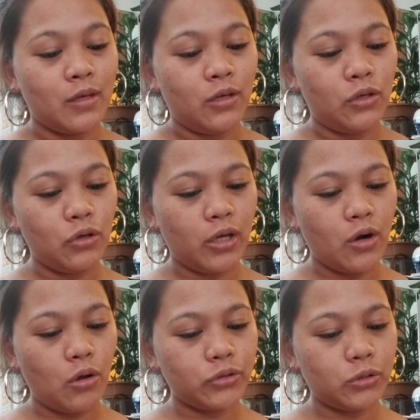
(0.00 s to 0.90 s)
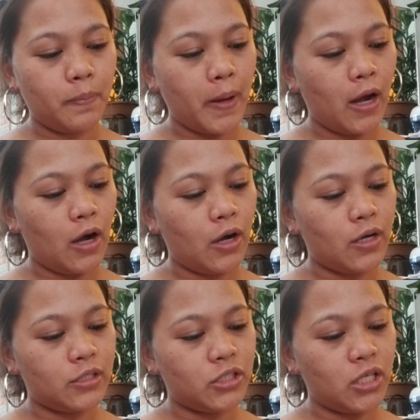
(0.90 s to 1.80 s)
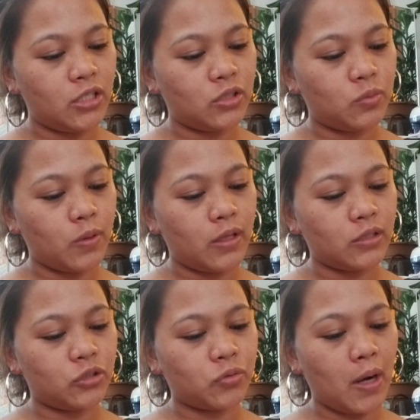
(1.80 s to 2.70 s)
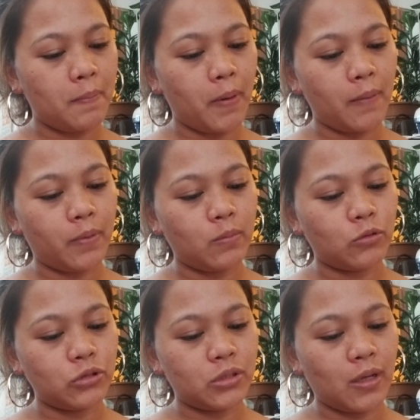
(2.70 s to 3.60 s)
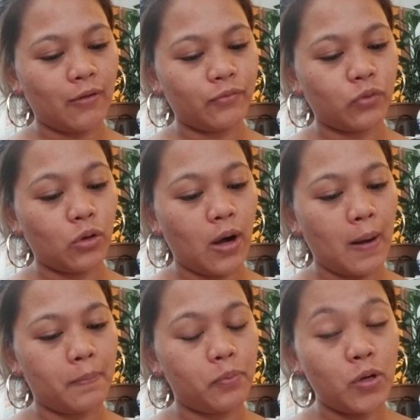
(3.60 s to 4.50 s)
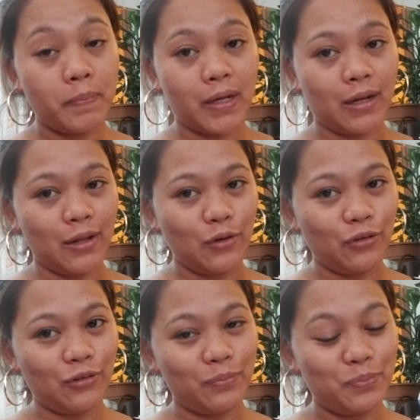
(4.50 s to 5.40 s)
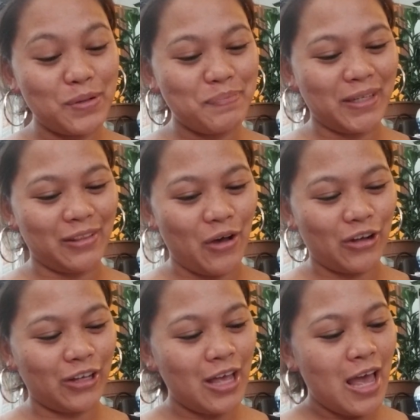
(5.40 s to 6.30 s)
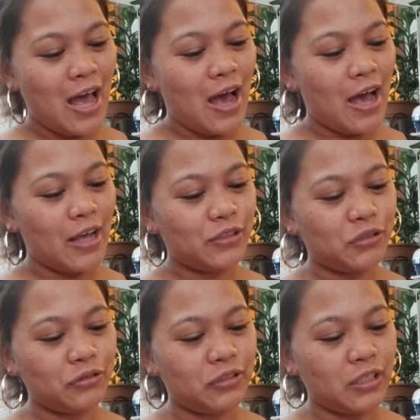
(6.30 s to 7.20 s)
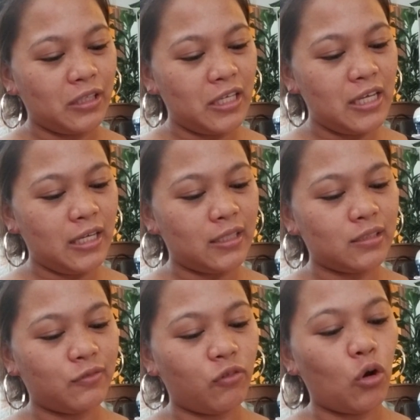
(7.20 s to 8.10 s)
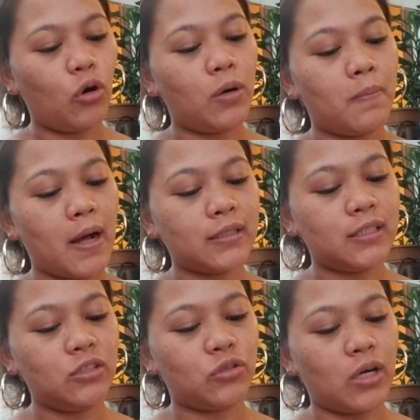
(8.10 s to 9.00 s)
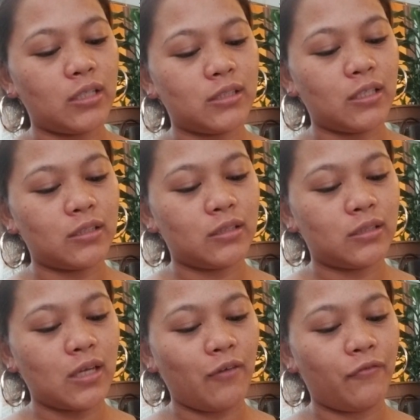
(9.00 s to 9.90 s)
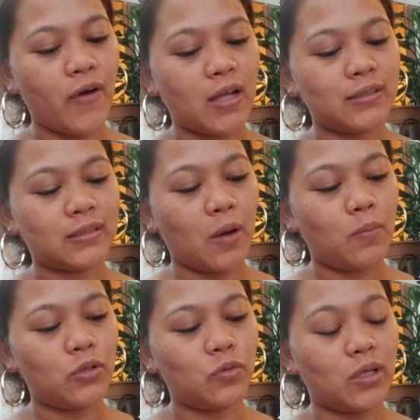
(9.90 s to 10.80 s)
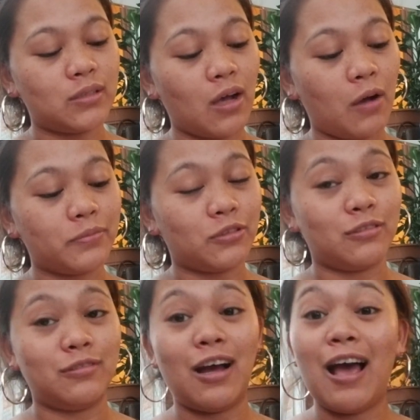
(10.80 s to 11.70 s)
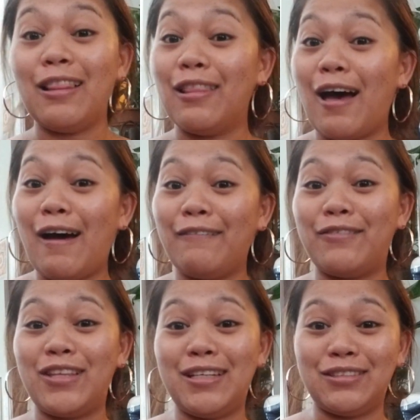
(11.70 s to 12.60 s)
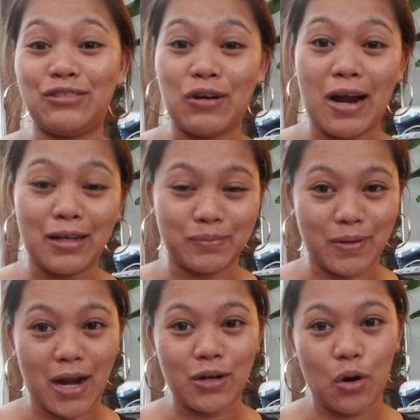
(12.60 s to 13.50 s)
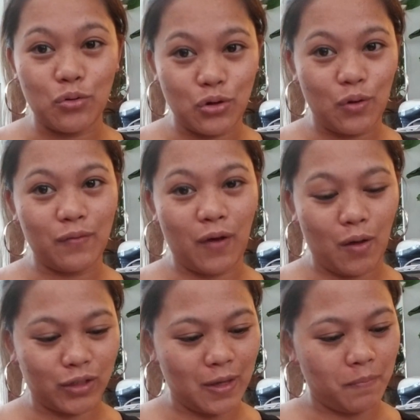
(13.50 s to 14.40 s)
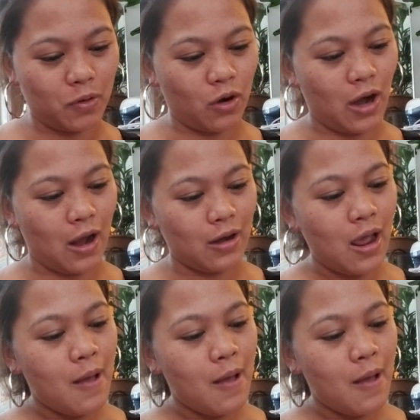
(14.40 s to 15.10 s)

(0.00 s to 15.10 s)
You can also pair the jeans with a striped paper moon top for a preppy look. I chose the Lila's floral maxi dress as a fun summer dress option. I love this dress, but I don't know if I'll keep it or not.